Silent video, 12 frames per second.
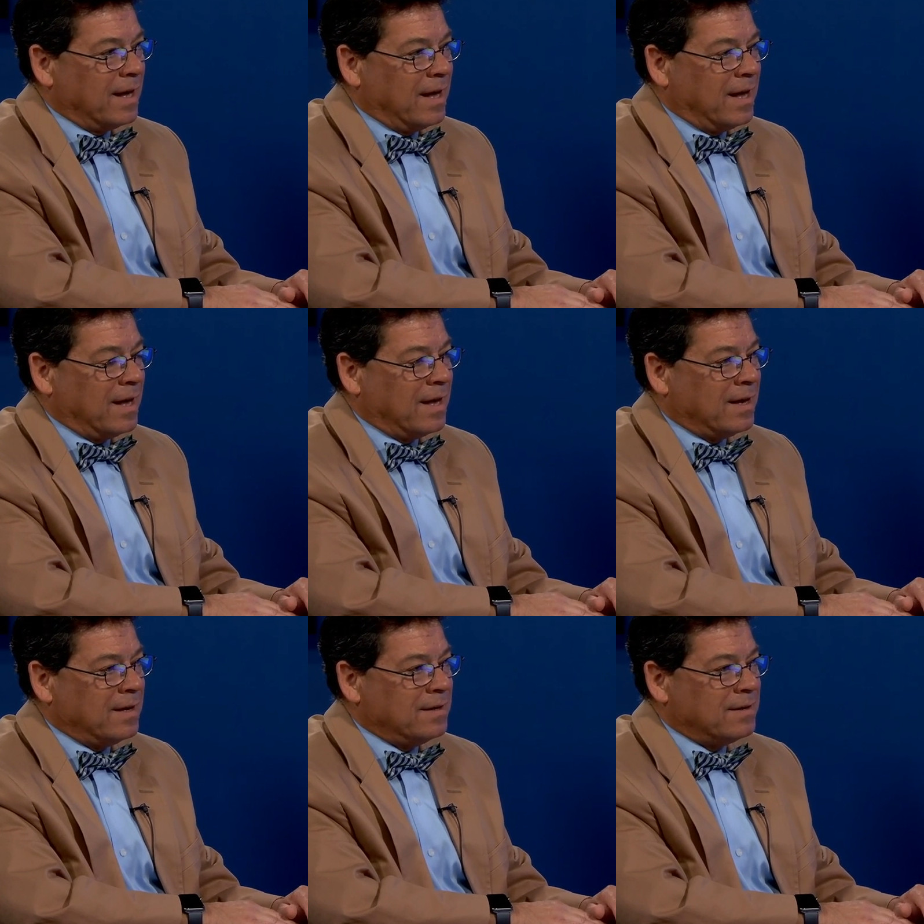
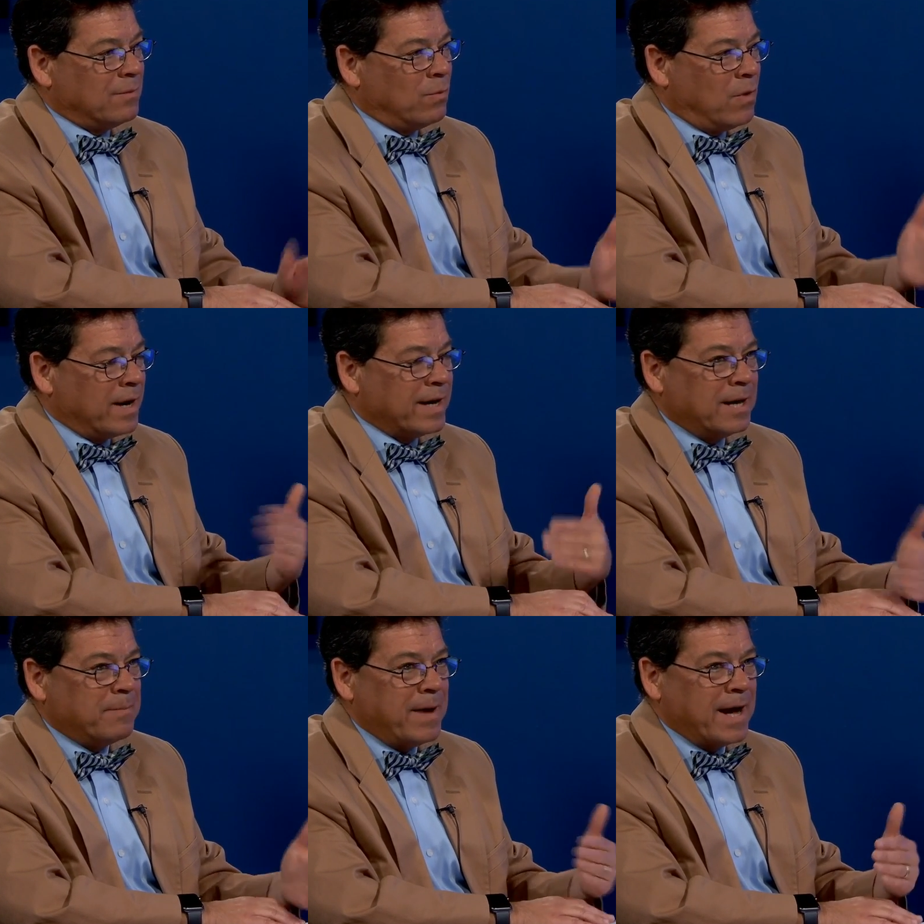and want to
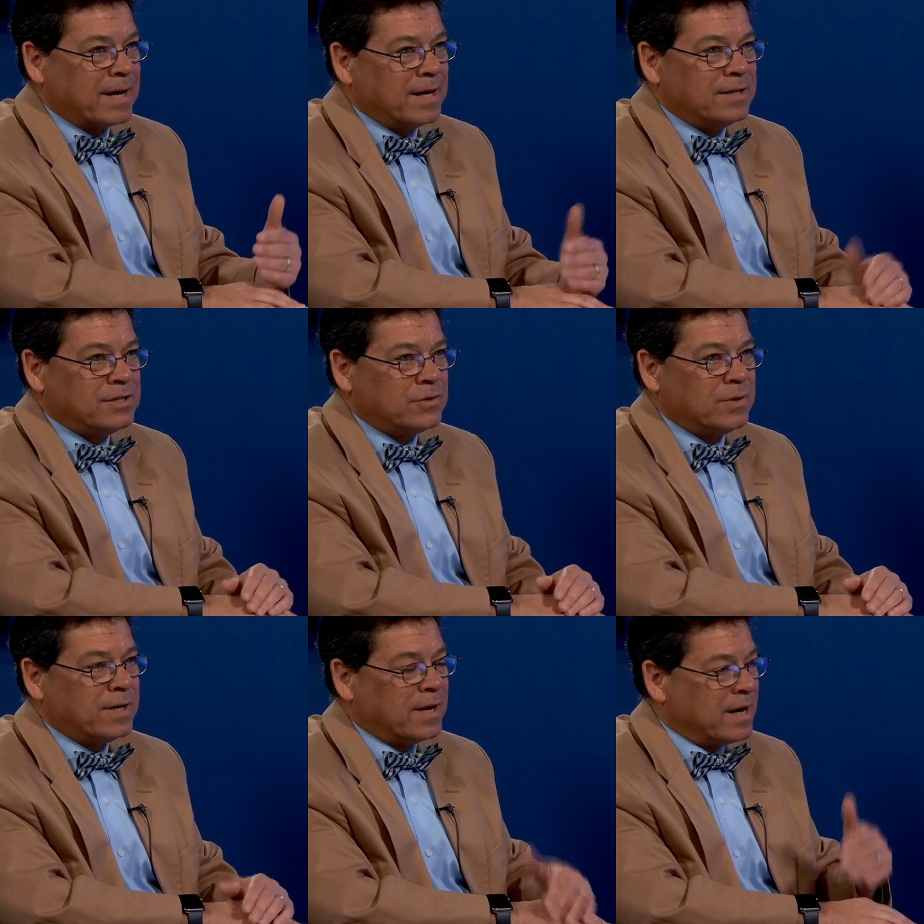get back
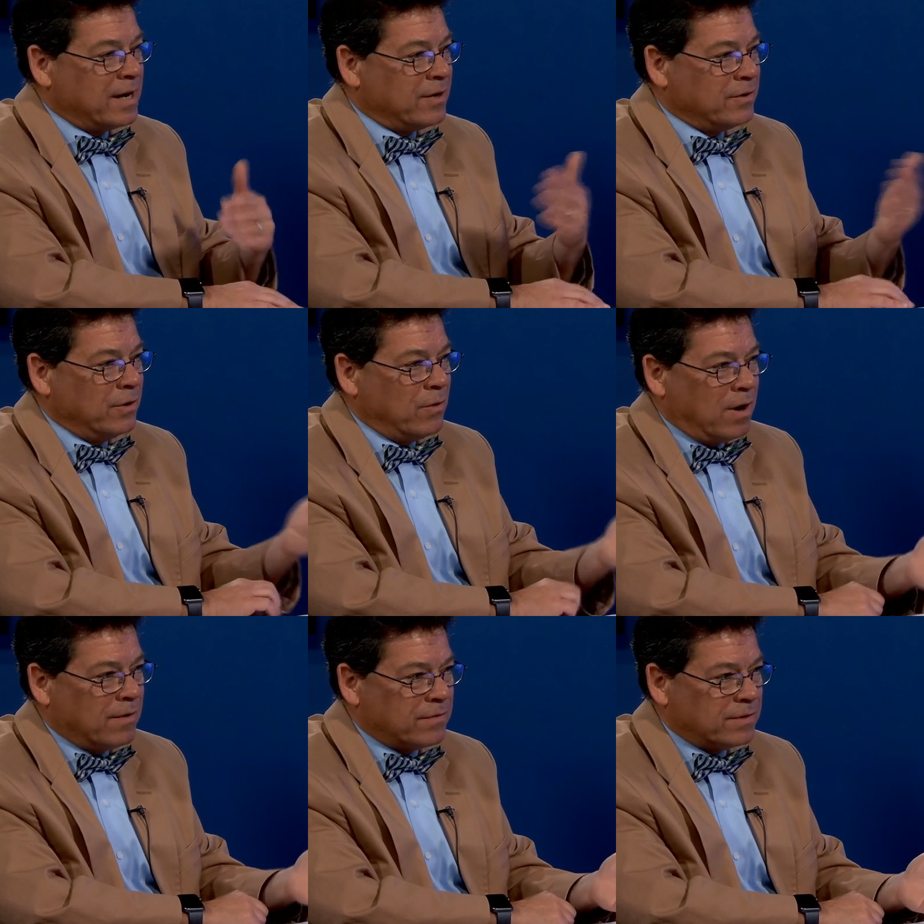into it. And I know you
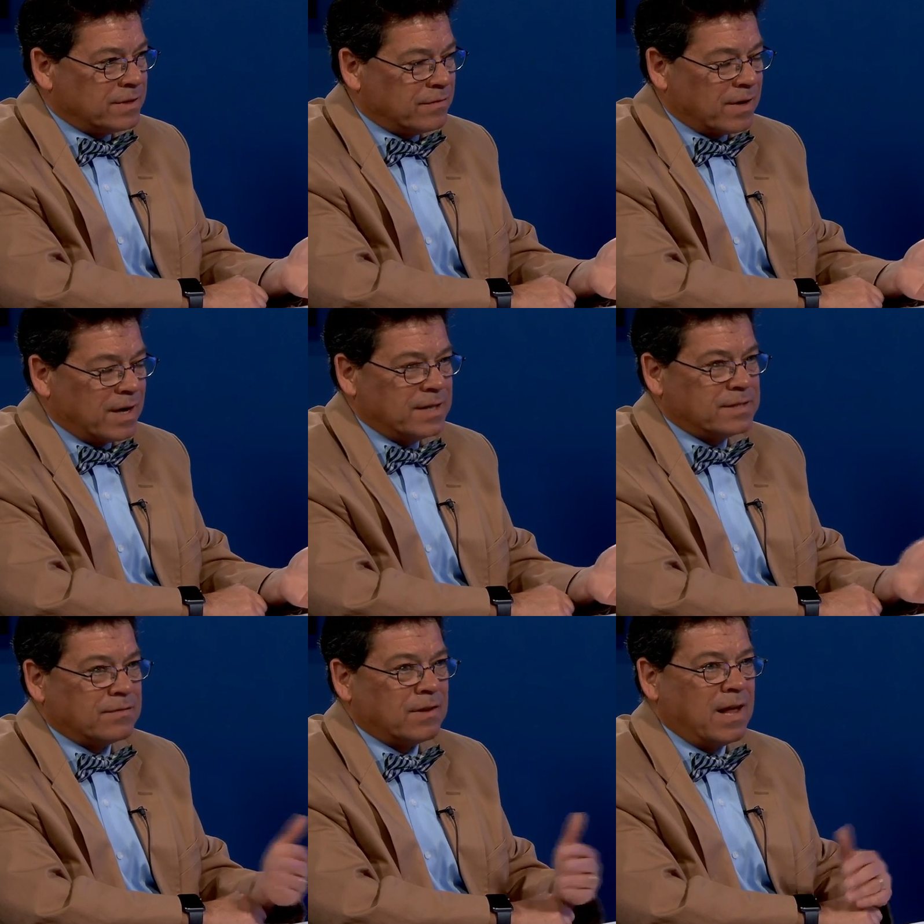offer different
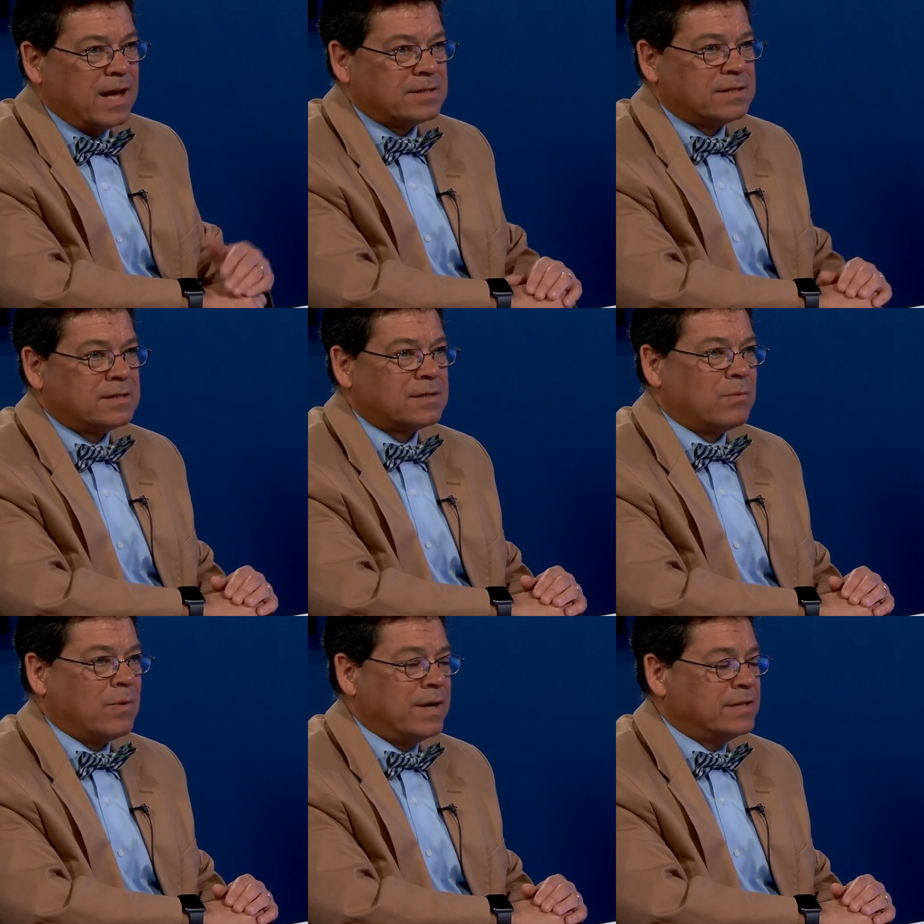kinds of classes
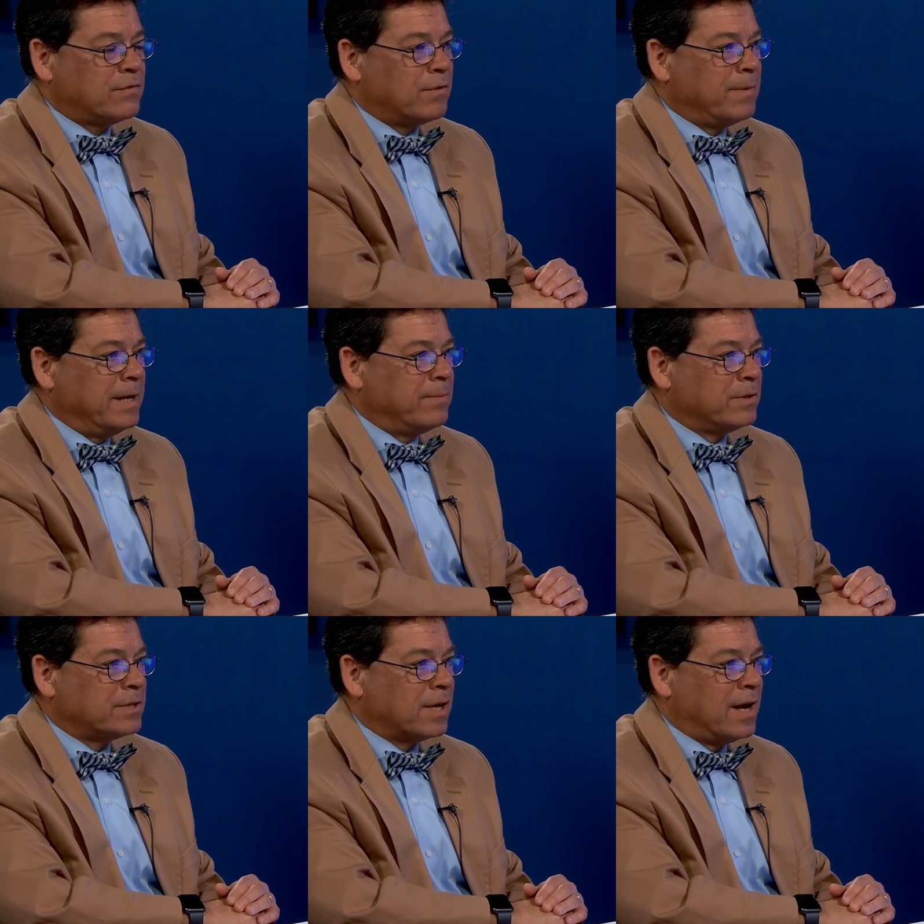and ways for
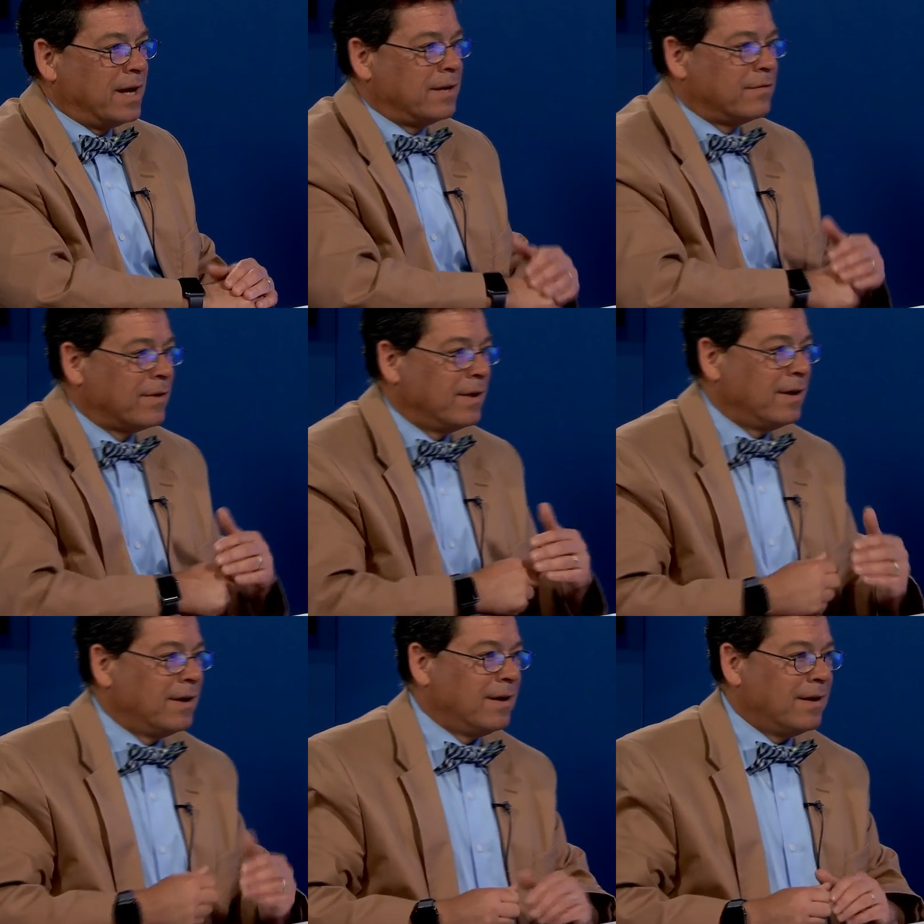people to kind of
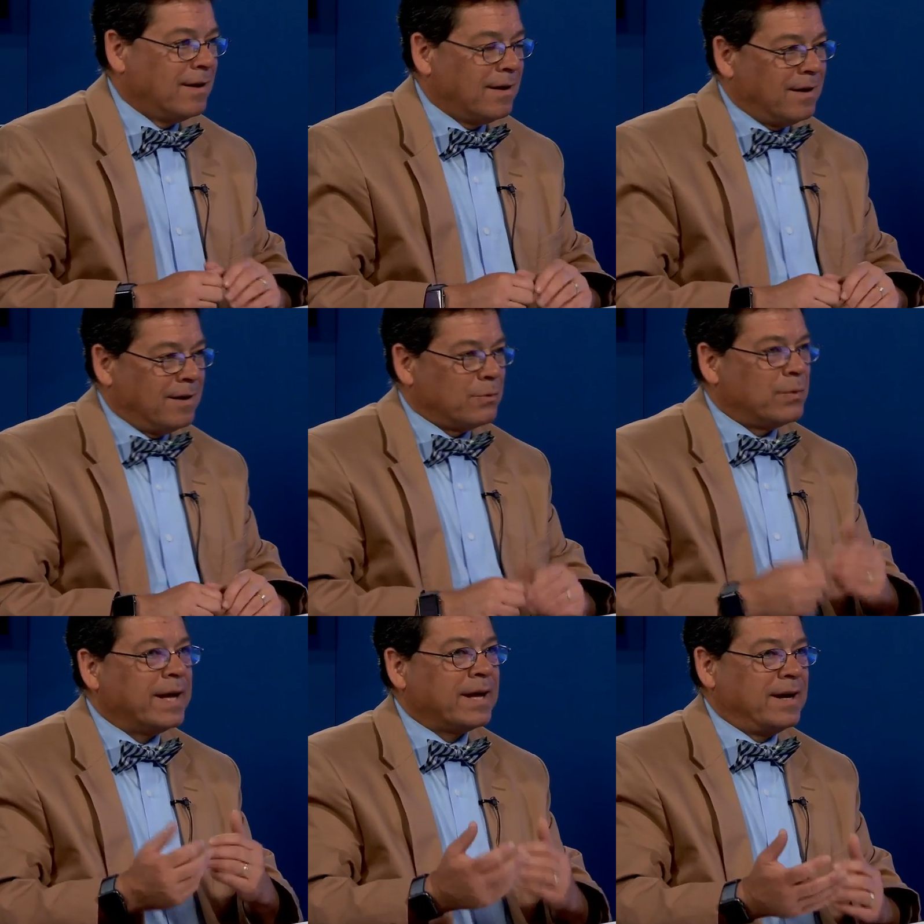uh,
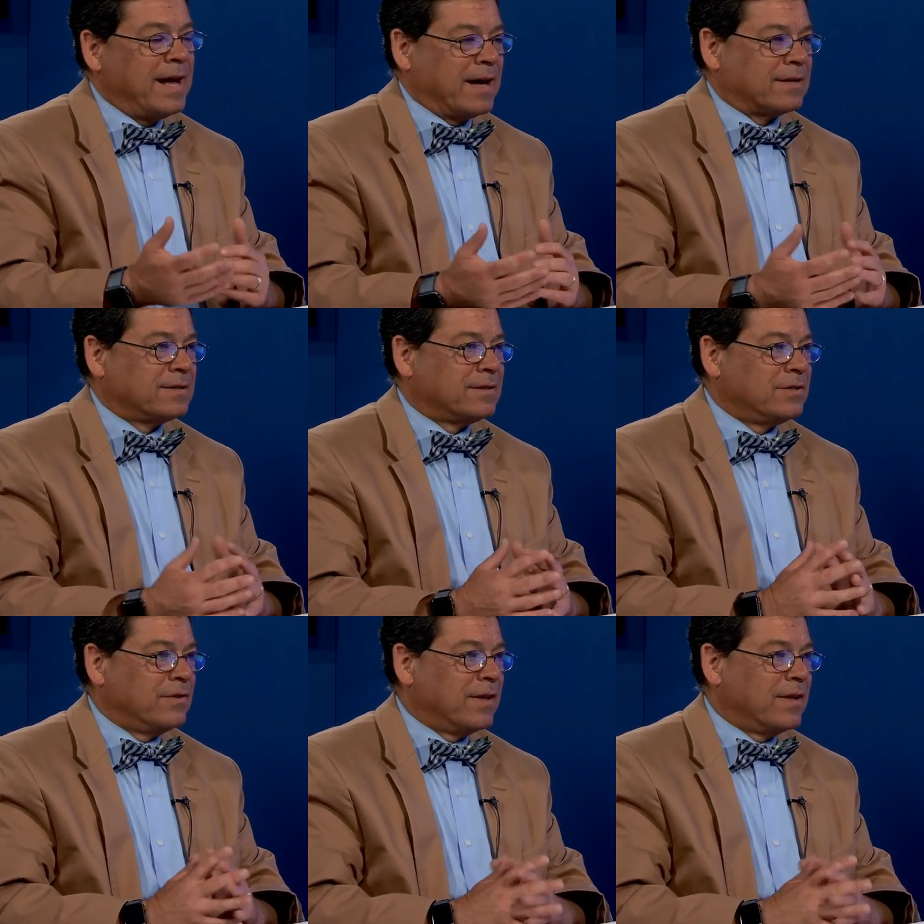reconnect to